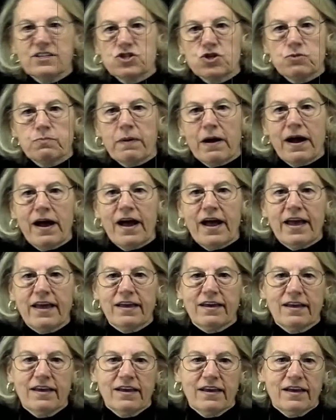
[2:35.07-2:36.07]
2
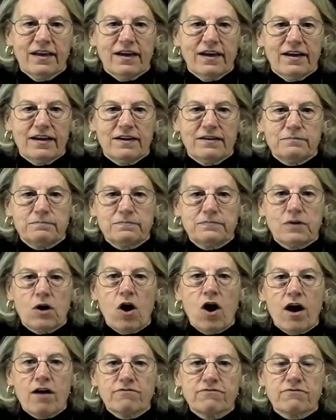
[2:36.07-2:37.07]
pi
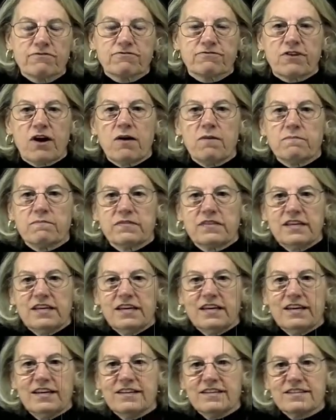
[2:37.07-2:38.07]
off from
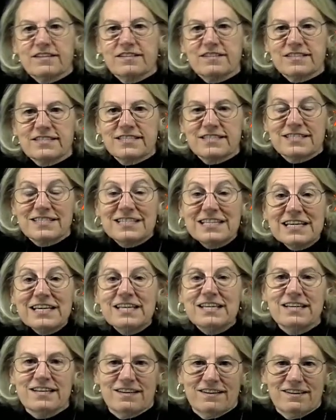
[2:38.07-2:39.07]
the
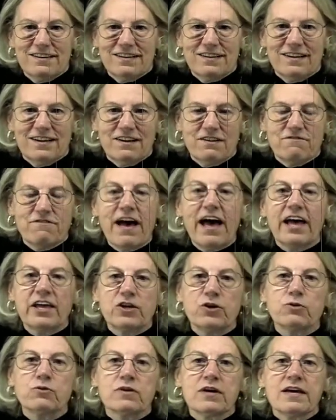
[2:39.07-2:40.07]
t
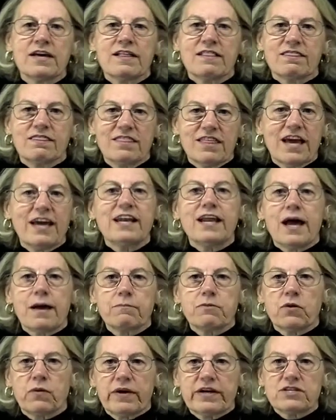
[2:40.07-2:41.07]
value, then
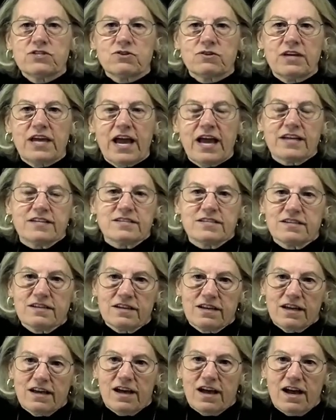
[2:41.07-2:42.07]
I'm going to get
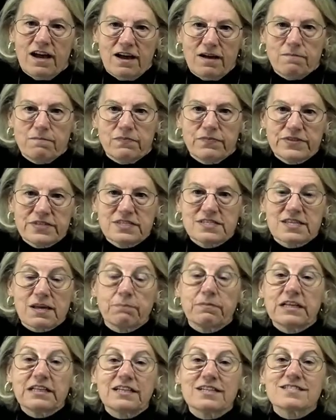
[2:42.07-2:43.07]

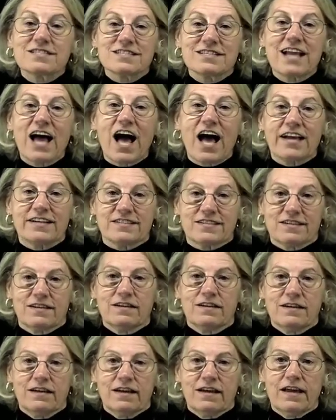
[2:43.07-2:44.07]
something that's not
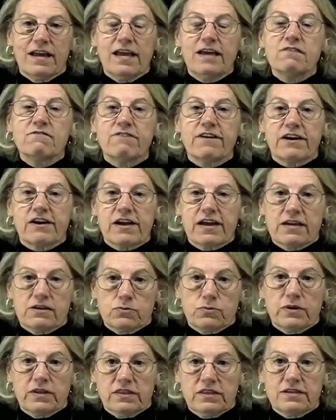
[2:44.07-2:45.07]

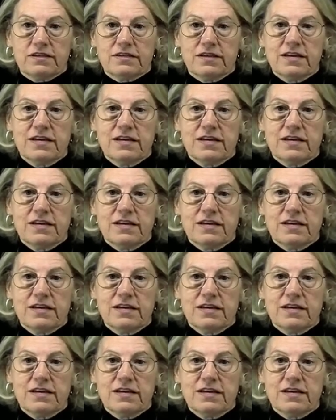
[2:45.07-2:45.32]
invariant with it,